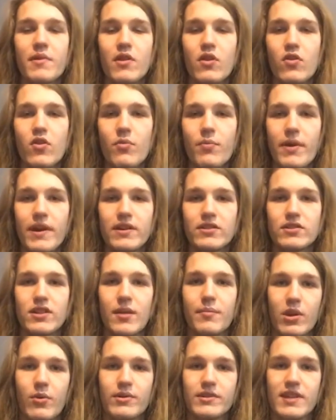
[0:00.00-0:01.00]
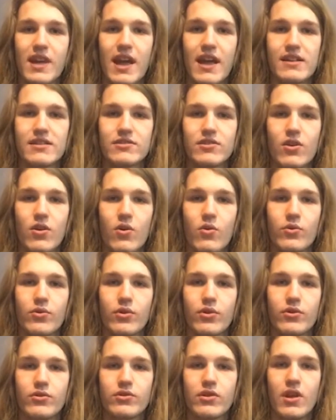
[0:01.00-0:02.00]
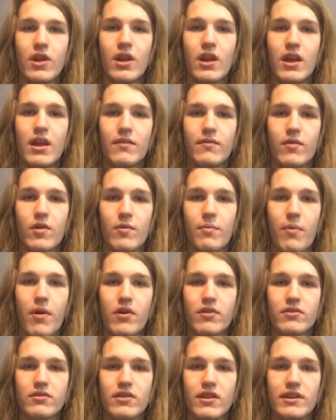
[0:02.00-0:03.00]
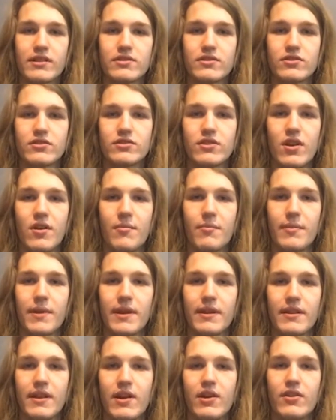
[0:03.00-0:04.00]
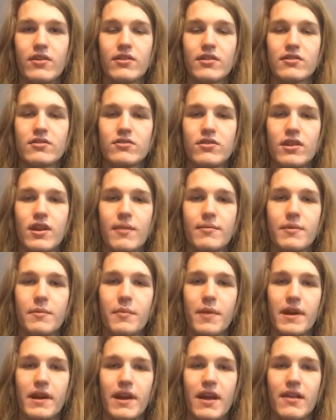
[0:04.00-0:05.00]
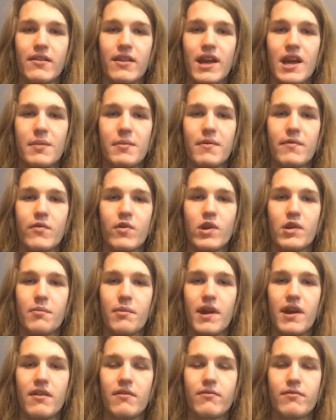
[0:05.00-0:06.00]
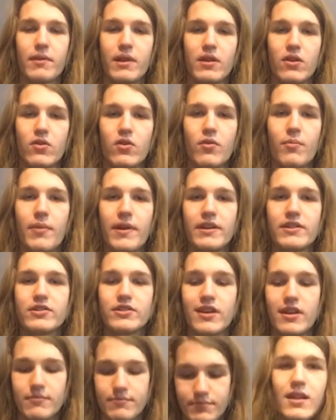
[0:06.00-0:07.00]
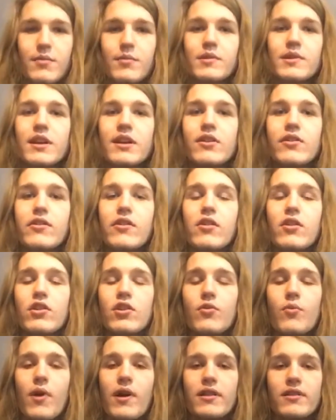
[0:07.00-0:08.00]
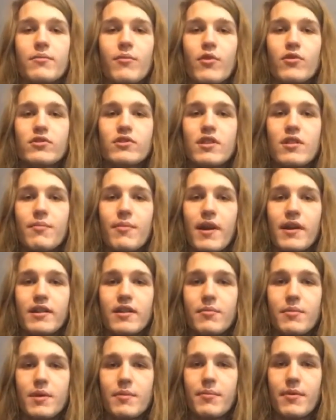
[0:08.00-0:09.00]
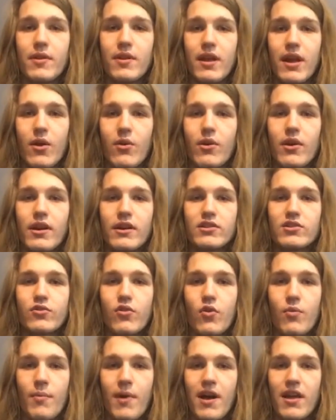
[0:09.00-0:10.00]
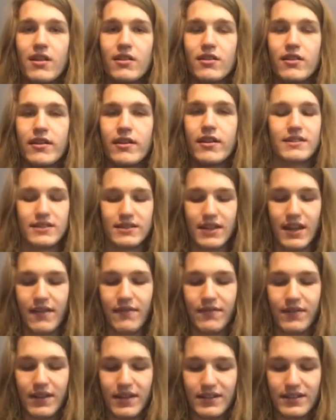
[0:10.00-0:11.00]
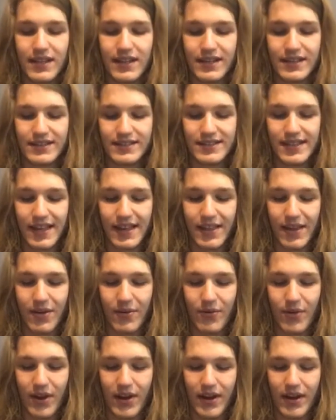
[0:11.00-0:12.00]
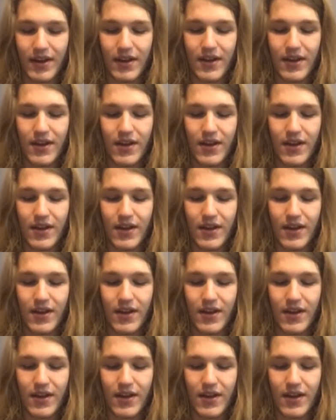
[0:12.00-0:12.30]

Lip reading: a local bike shop, always ask the owners for a parts list or something like that. You can just look up the bike online before you buy it from the local bike shop. The material you want most of the bike to be built out is chromoly. Definitely didn't say that right.